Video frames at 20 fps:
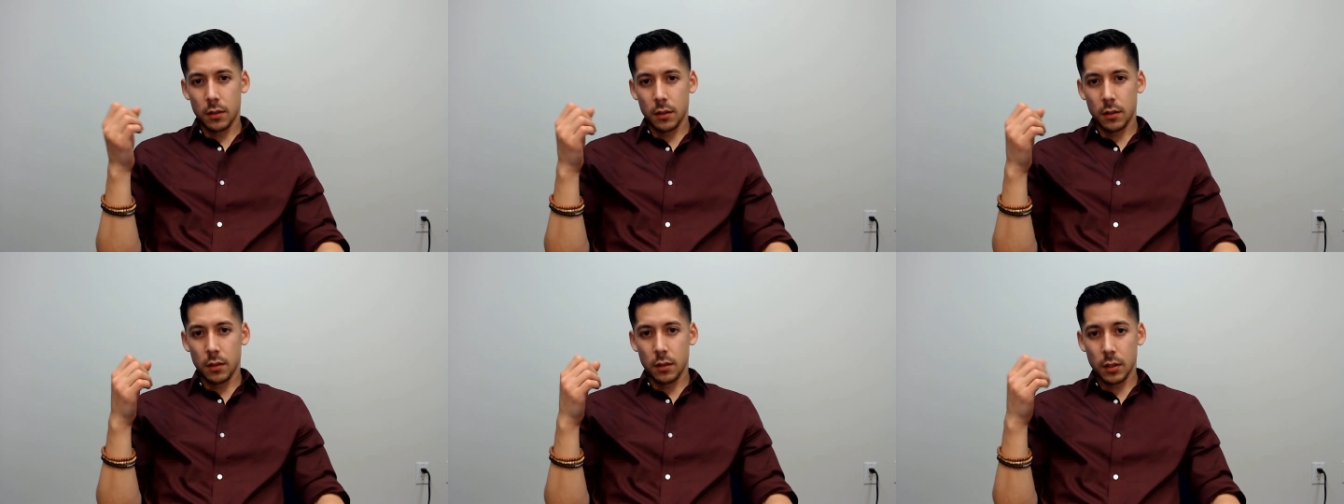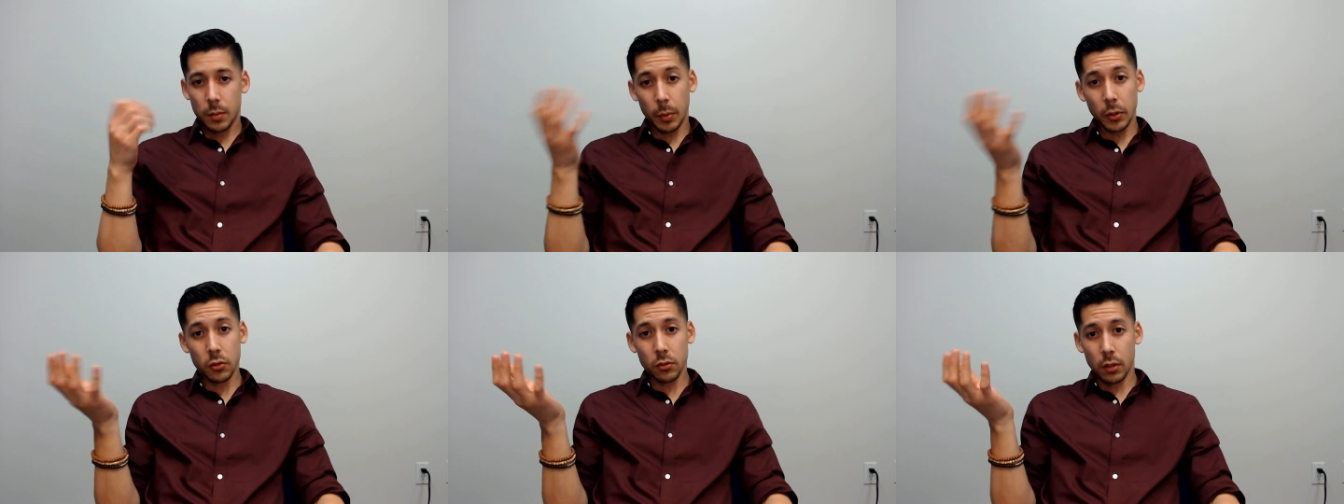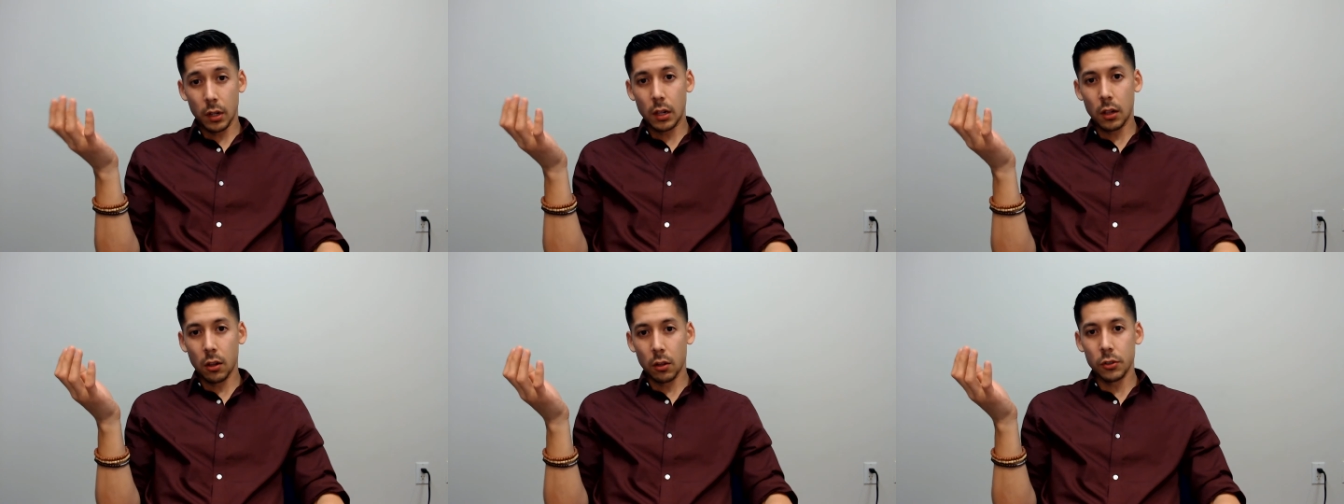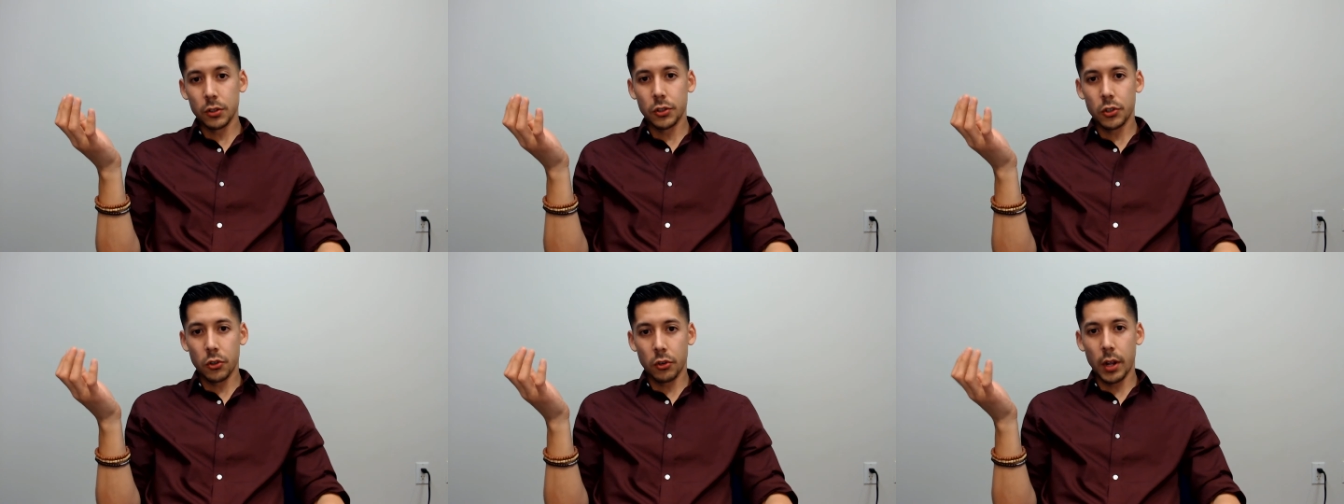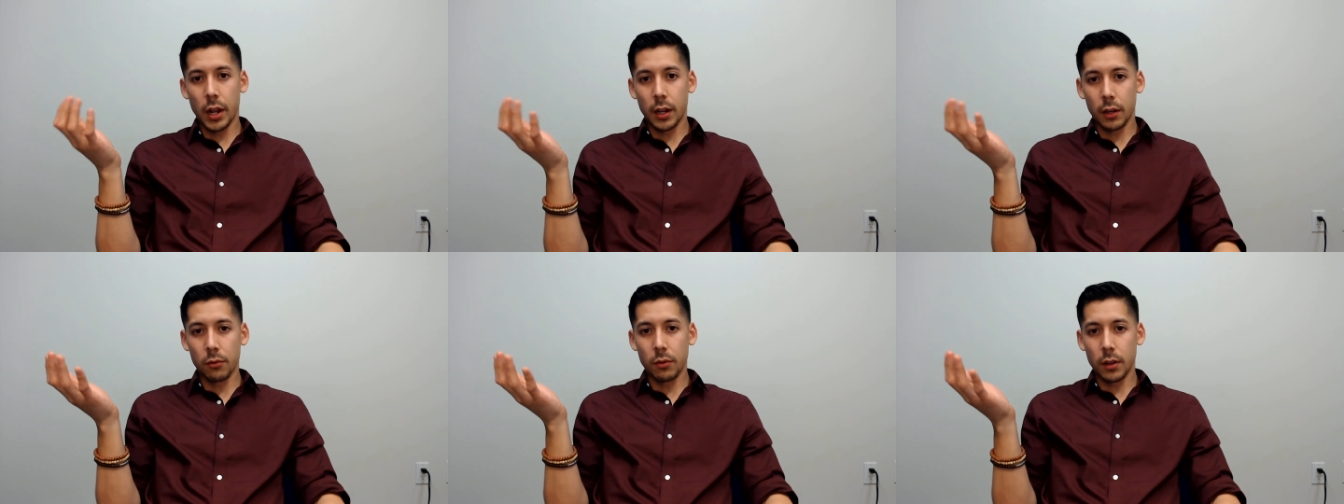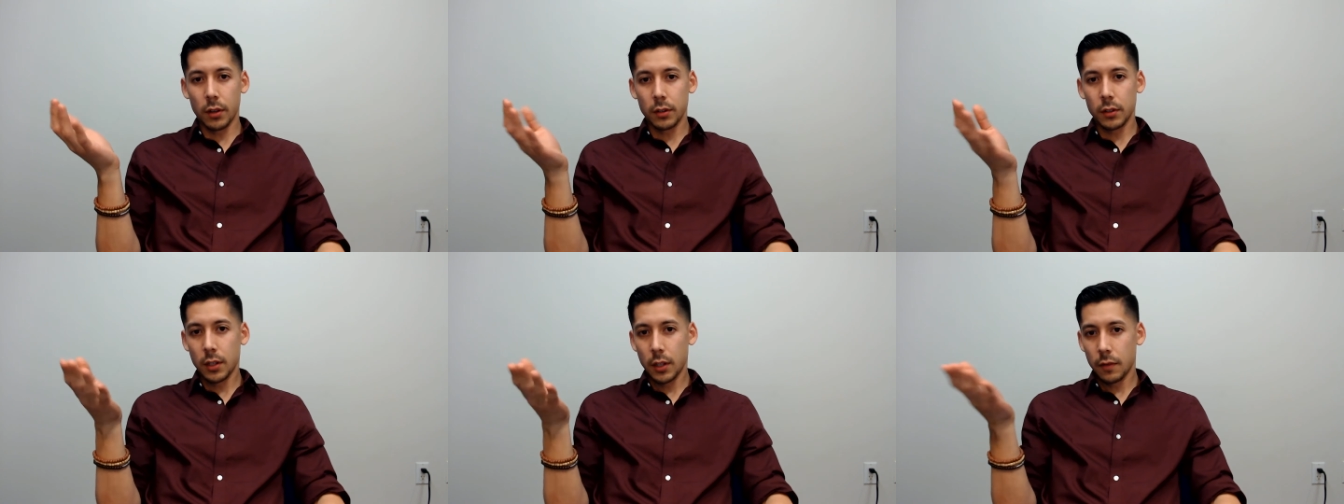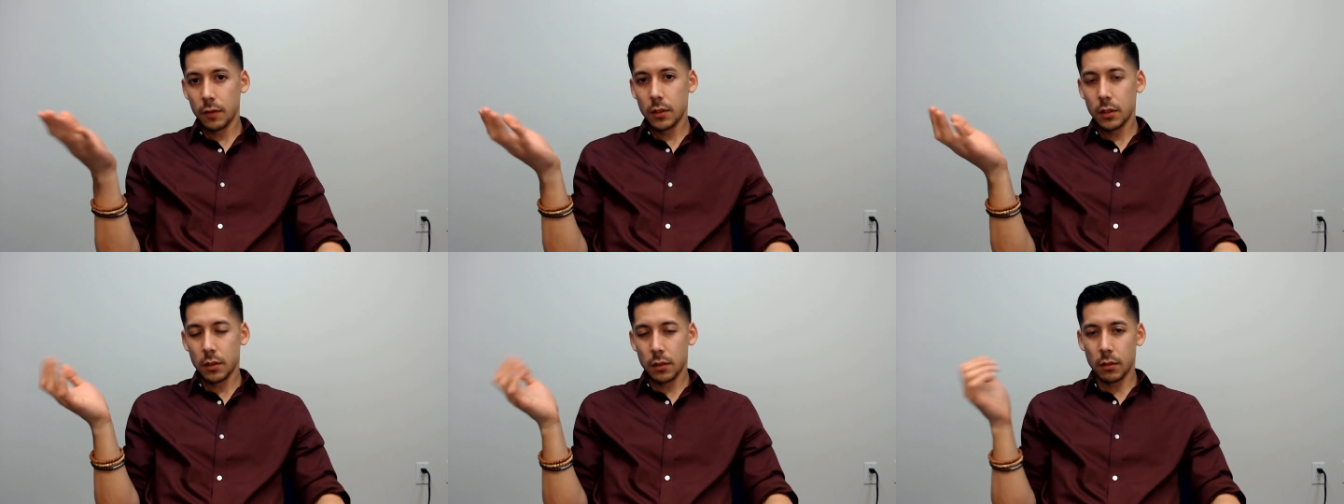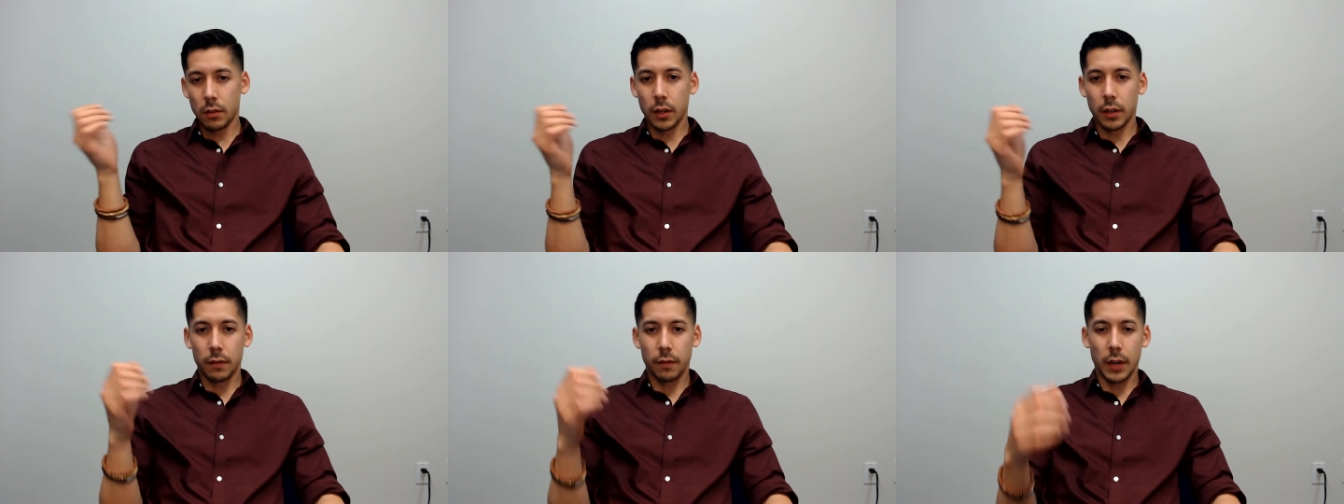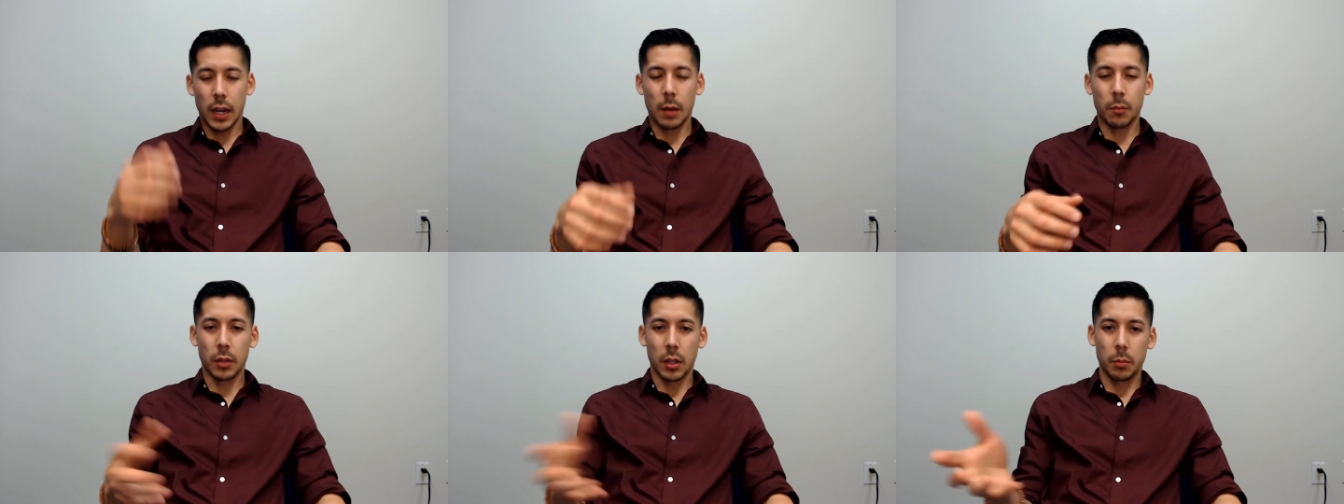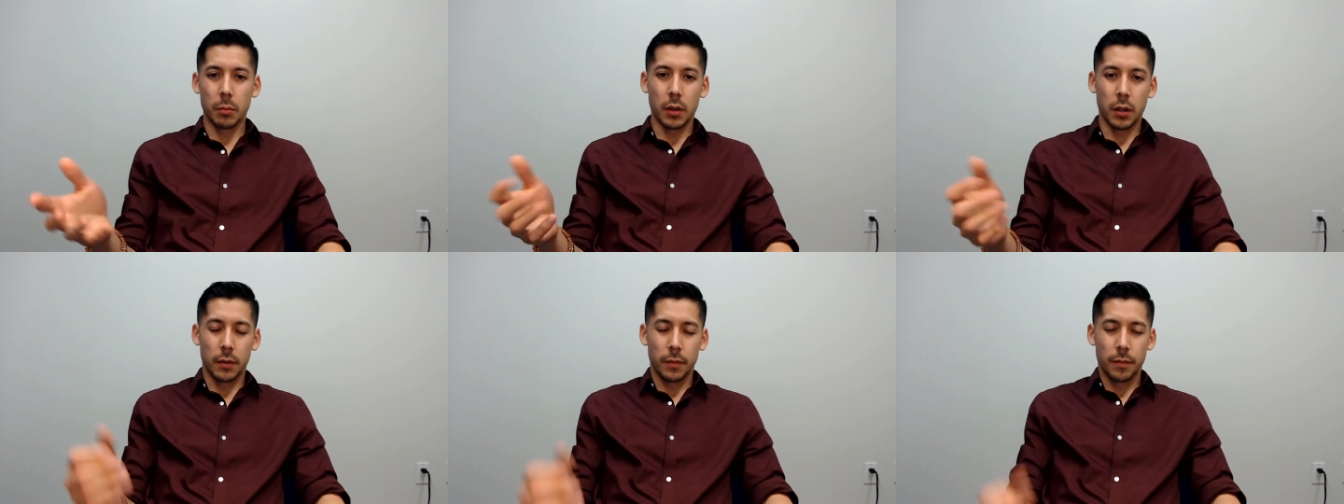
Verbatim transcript: especially close genetic relatives, like family, but,